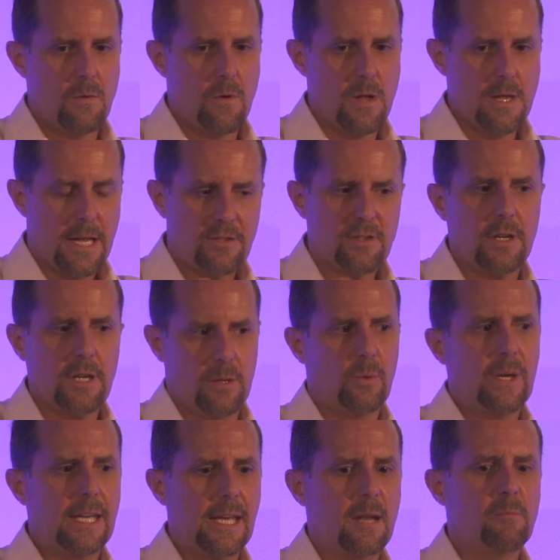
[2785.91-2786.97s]
literally the
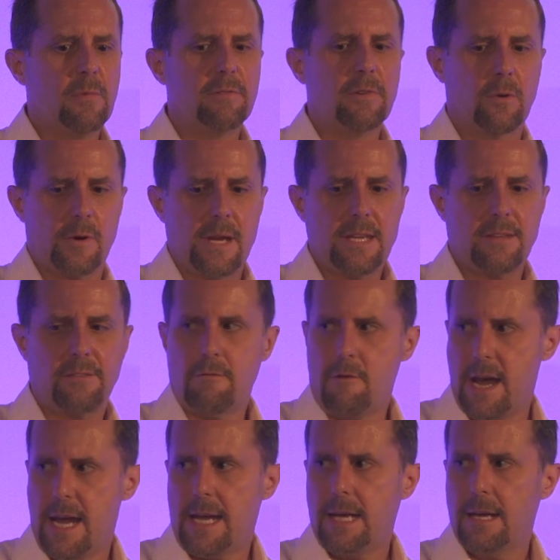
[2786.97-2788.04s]
weekend before
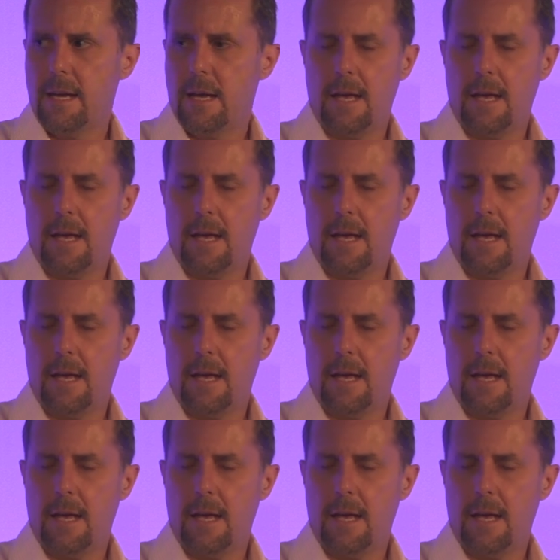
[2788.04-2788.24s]
E3